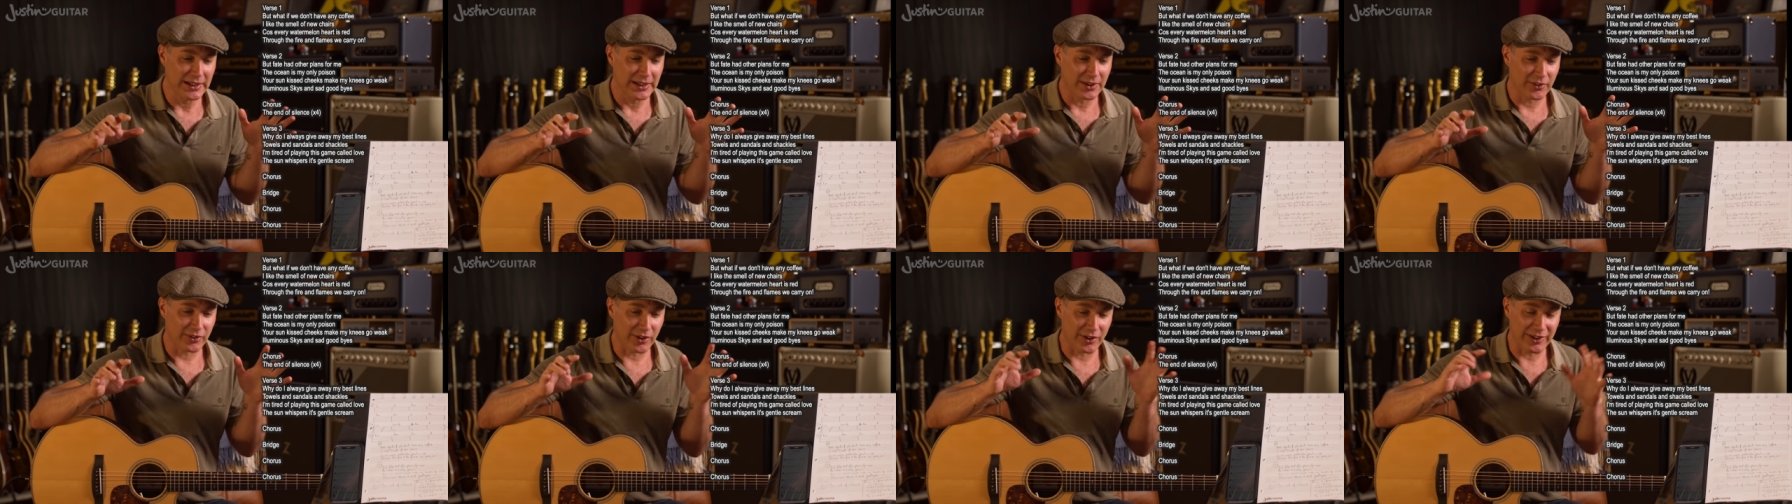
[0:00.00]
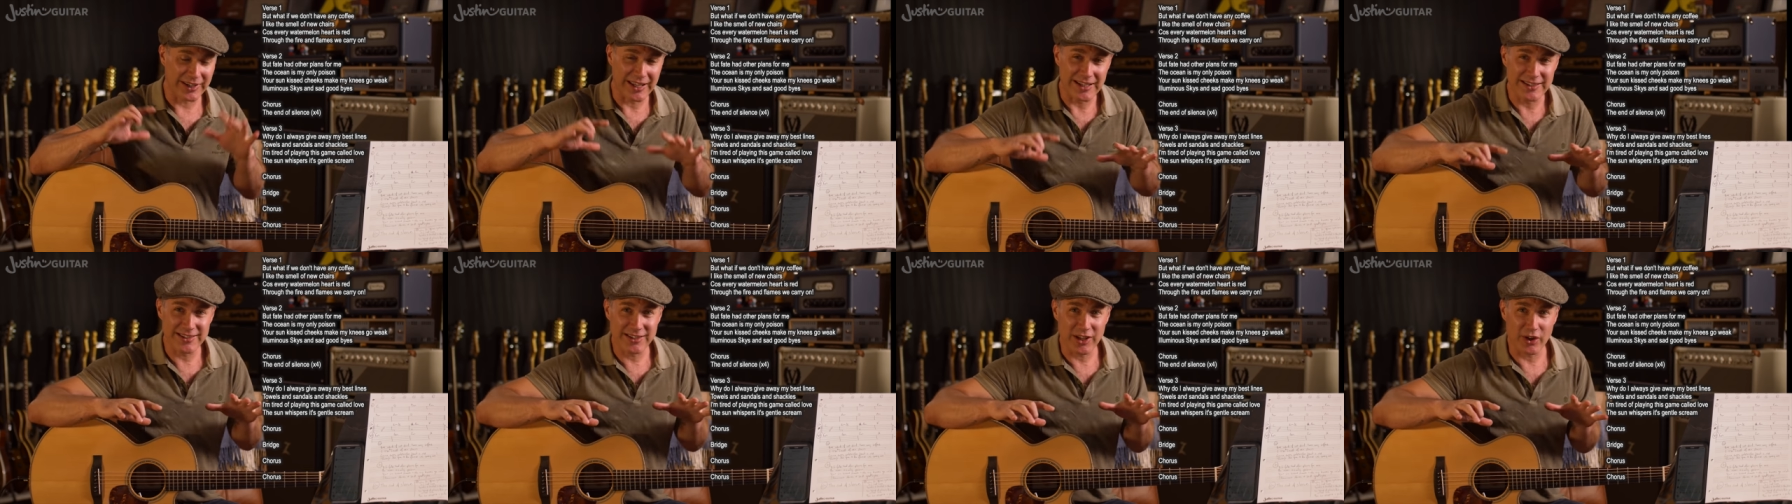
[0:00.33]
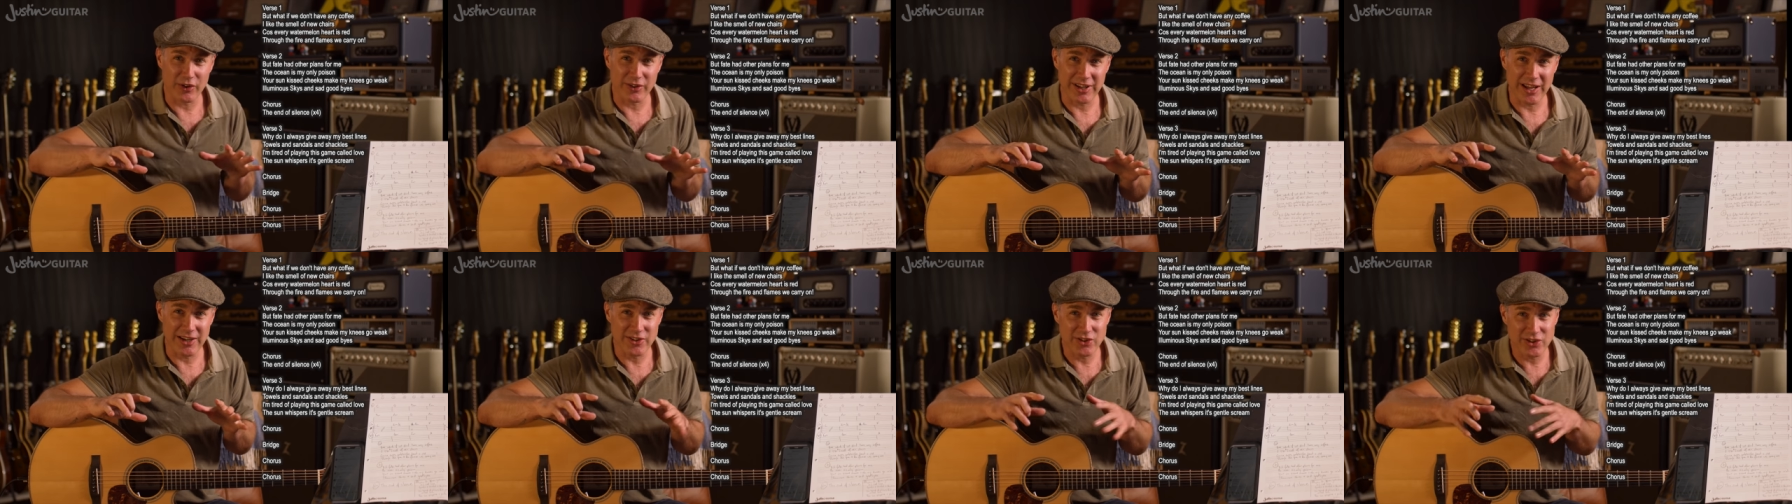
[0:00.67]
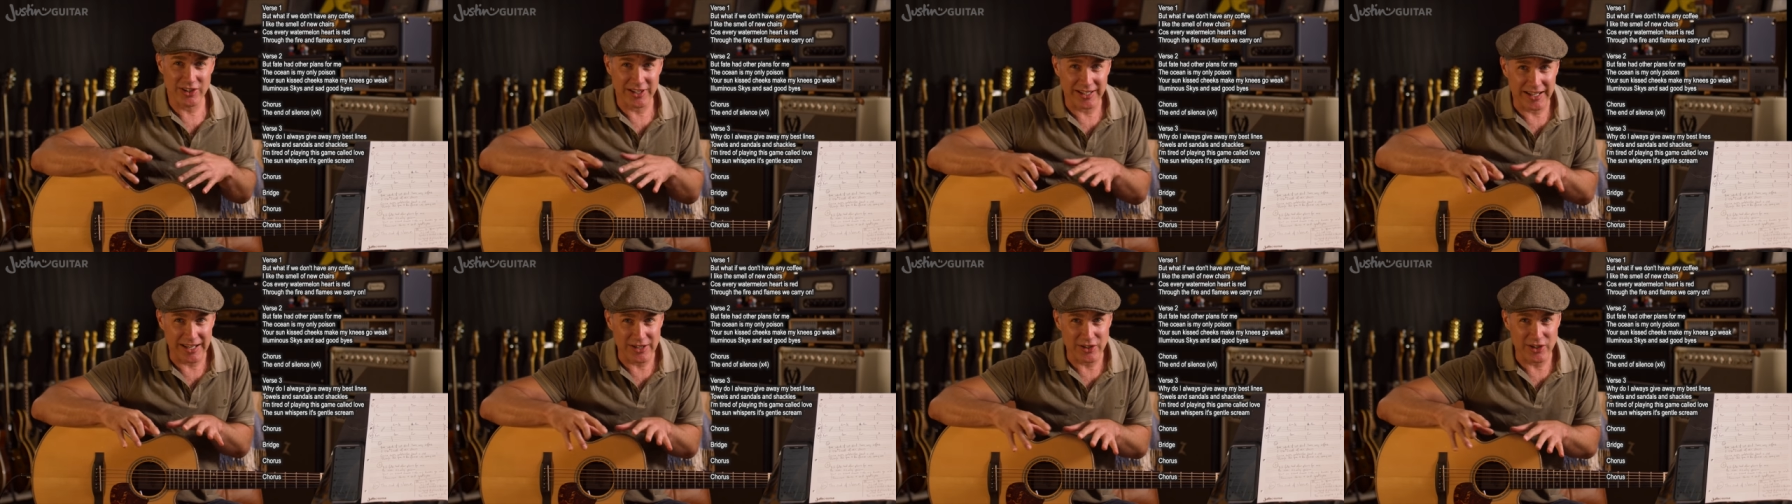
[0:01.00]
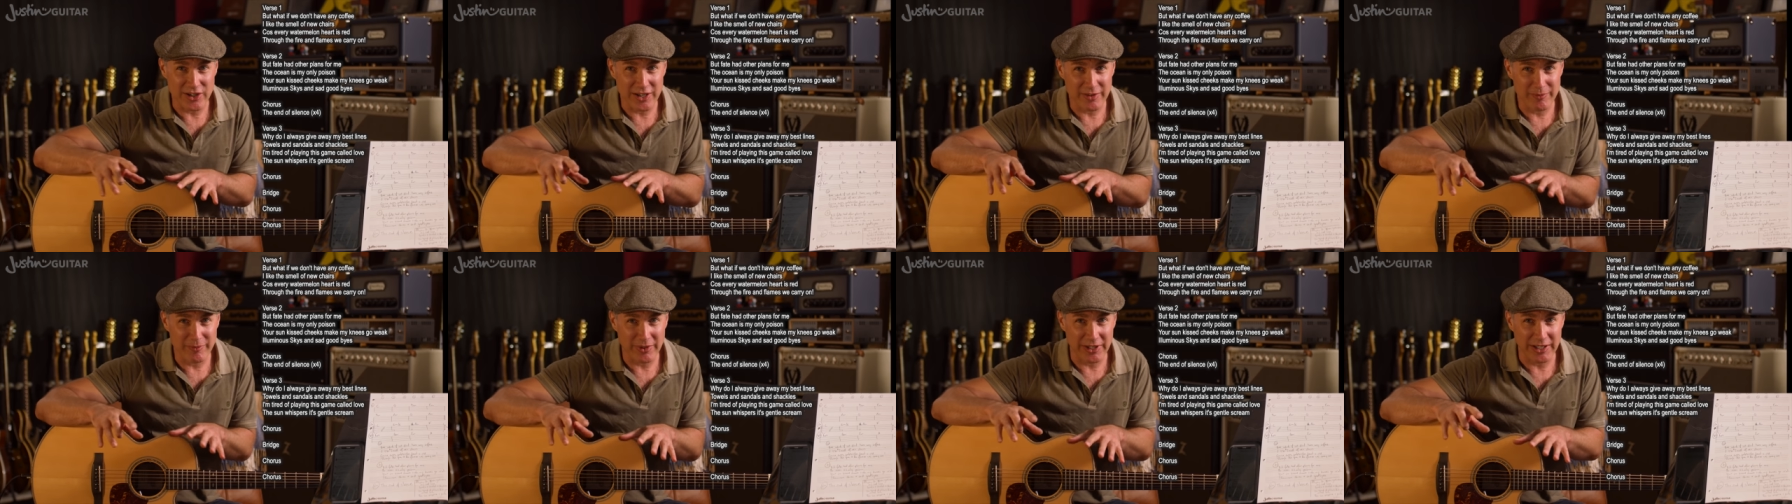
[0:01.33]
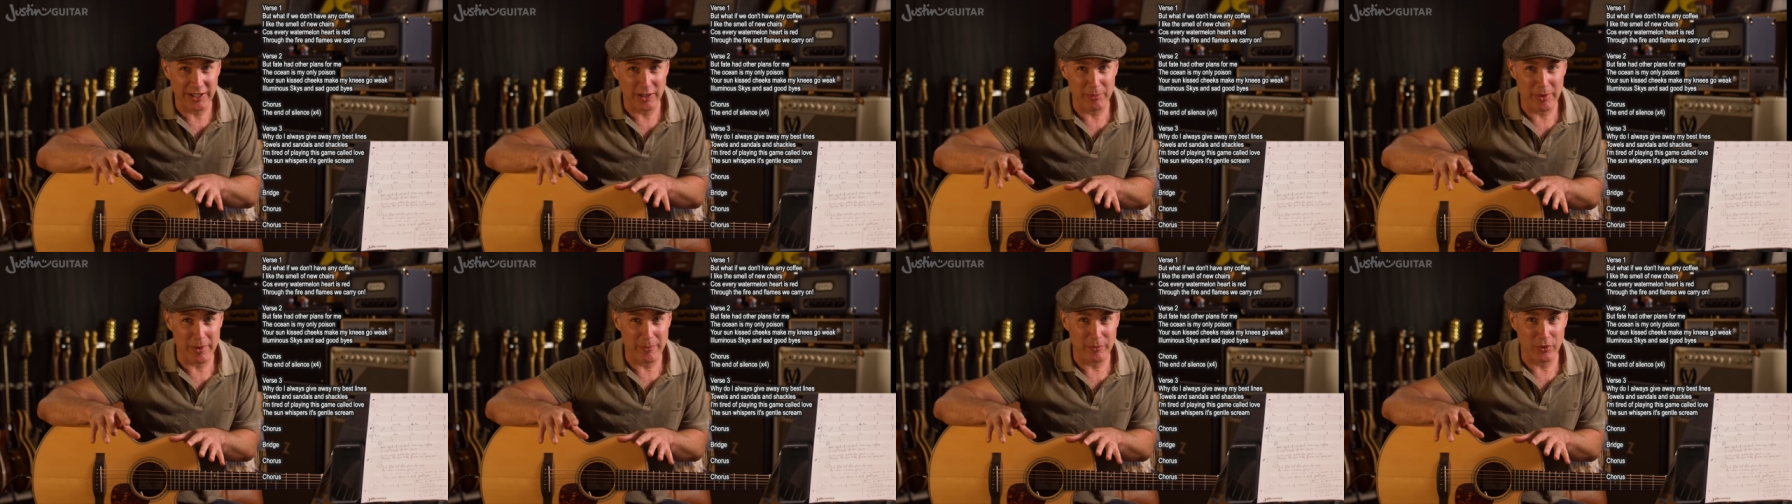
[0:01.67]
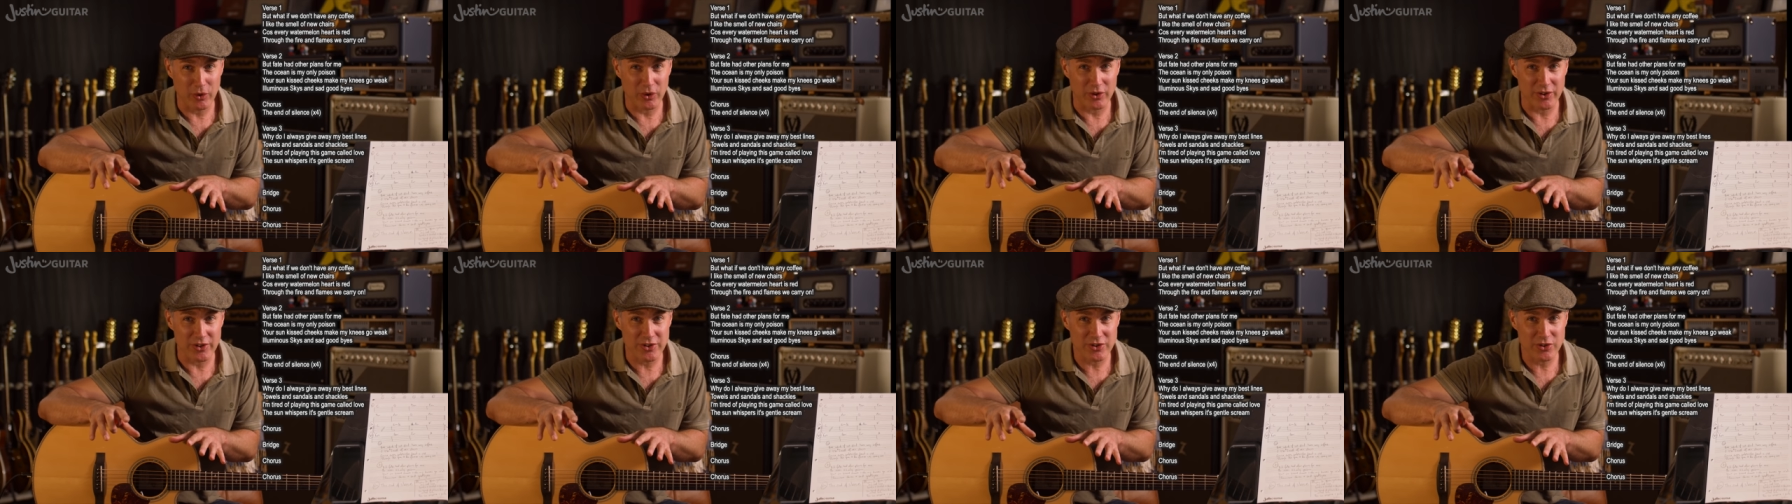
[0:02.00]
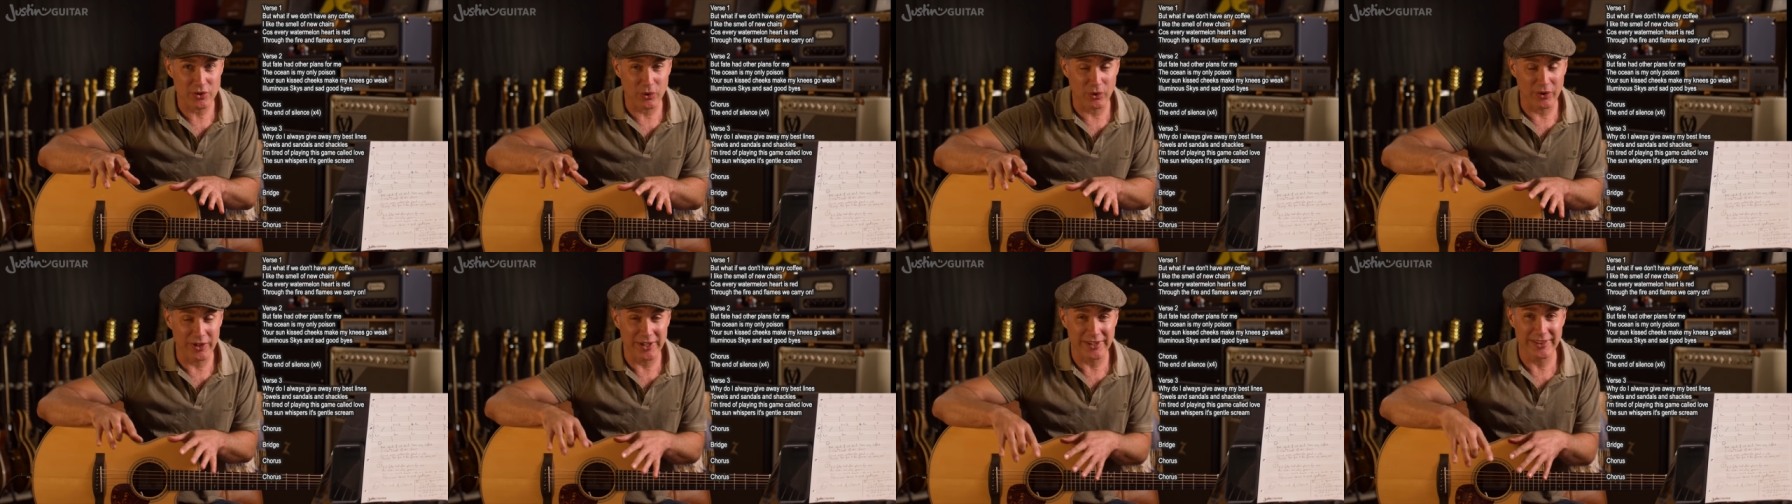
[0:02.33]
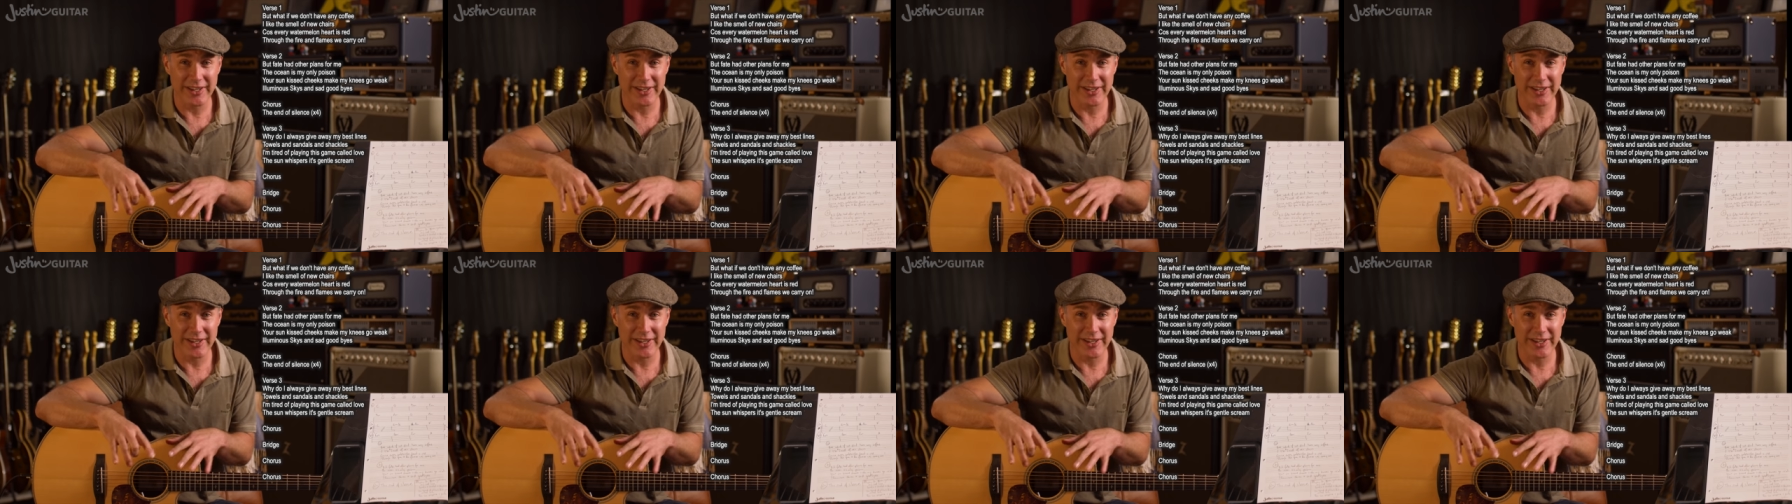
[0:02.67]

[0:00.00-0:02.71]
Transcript: So it gets their attention again. You give them a little bit more of the story,